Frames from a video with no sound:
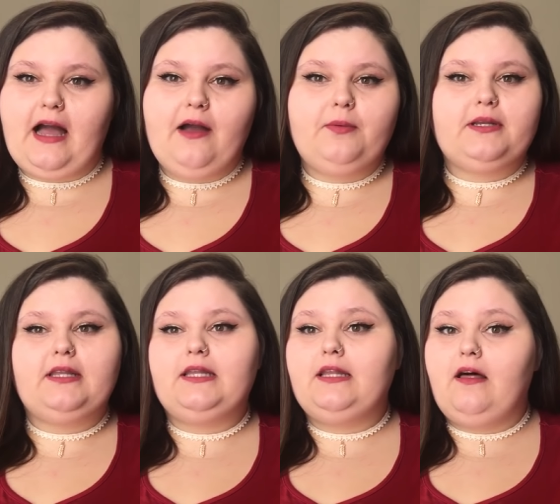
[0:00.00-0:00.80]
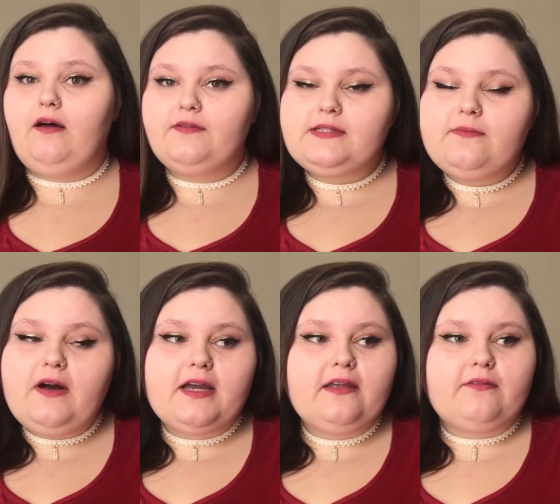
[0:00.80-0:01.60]
I would love some
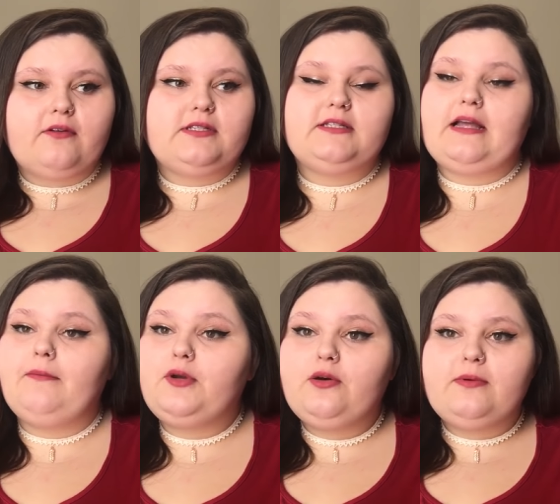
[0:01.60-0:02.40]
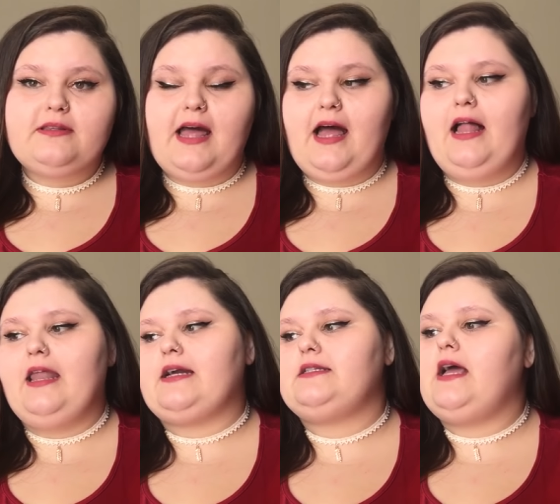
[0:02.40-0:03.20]
fucking roses. I'm good with that.
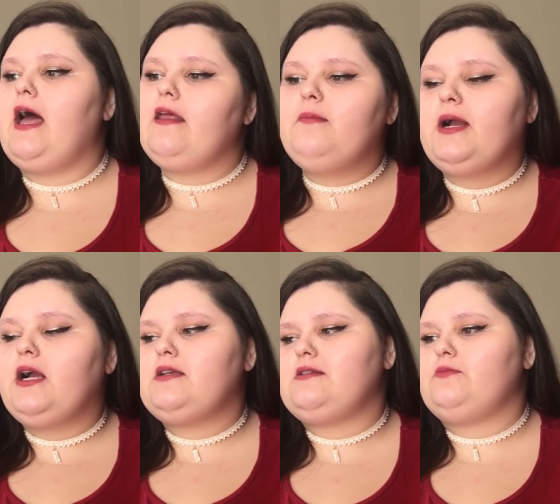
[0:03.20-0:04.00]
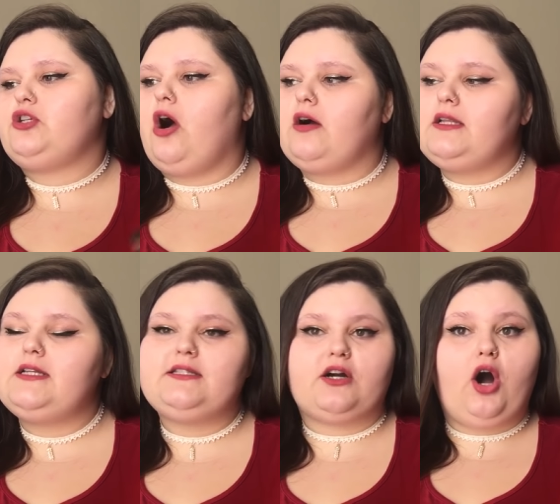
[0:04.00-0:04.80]
Like a teddy bear, some
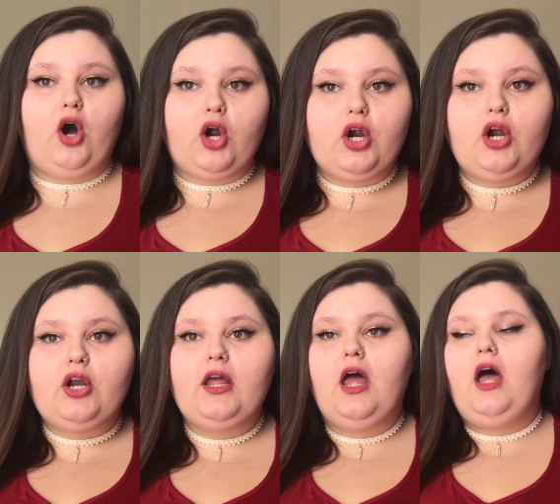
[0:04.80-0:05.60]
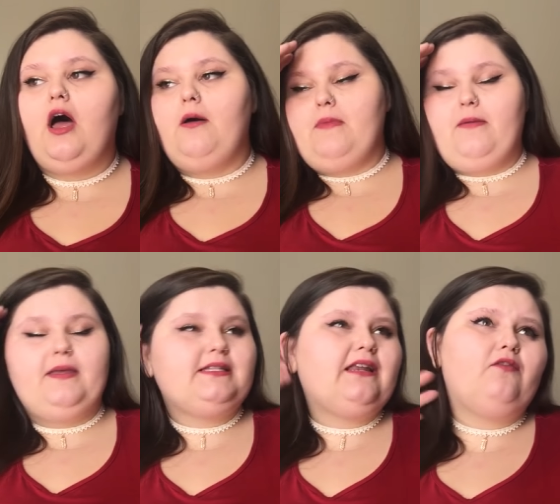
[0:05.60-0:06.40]
chocolates, a card. Maybe
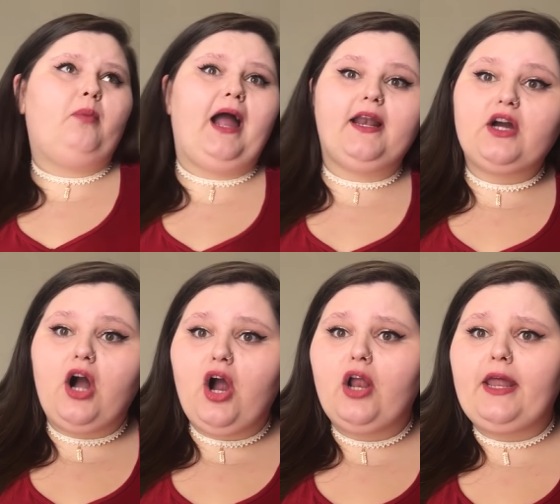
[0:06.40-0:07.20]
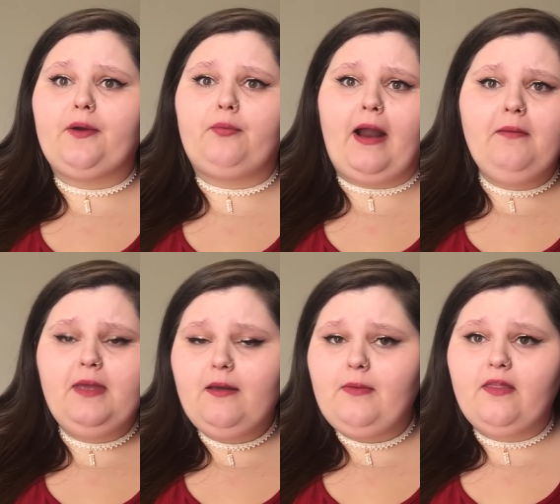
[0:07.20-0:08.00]
instead of buying a card, like write me
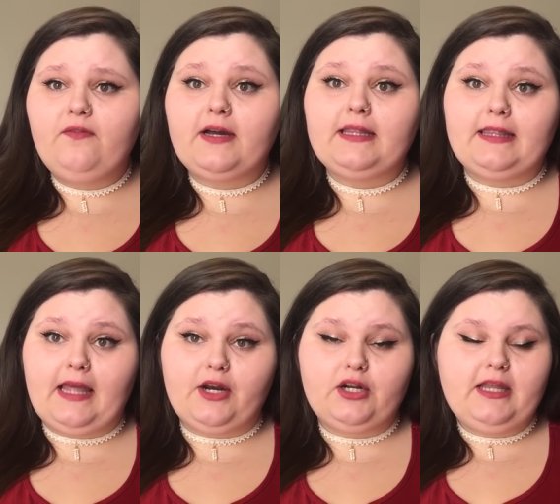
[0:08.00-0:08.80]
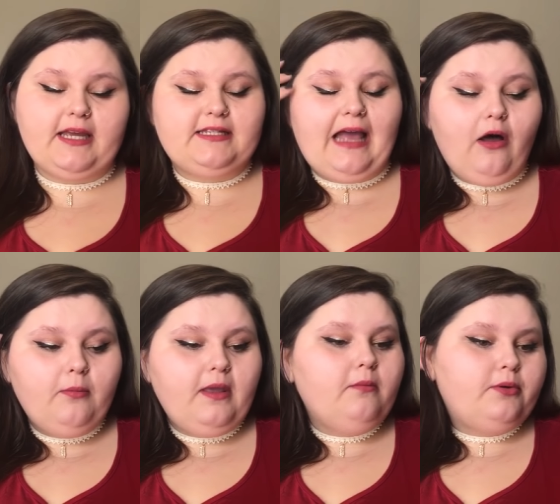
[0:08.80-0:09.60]
a motherfucking letter. Like tell
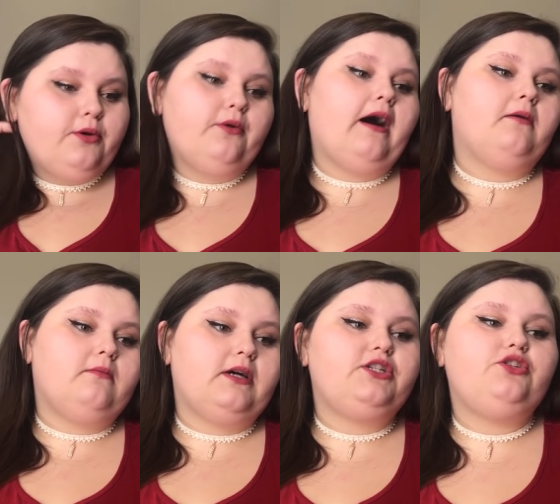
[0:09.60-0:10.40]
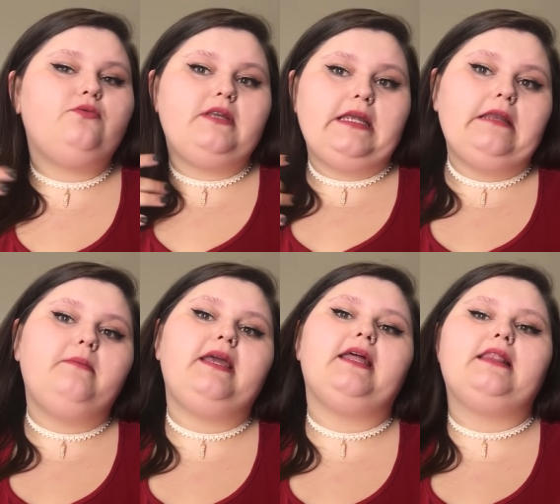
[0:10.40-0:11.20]
me, boo, how much you need
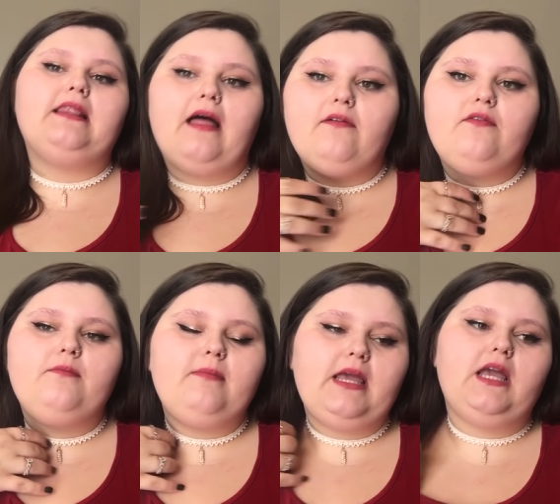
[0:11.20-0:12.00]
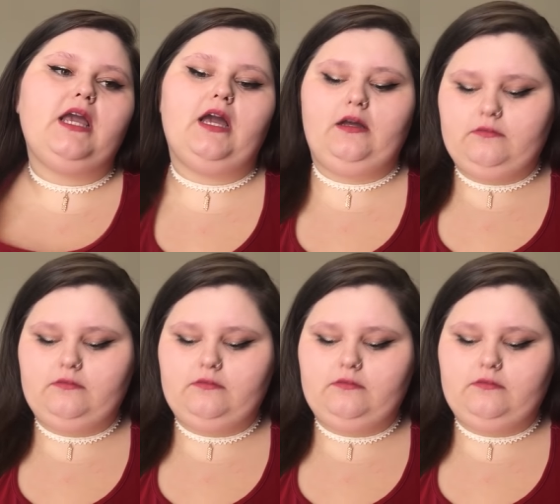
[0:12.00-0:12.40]
me and love me.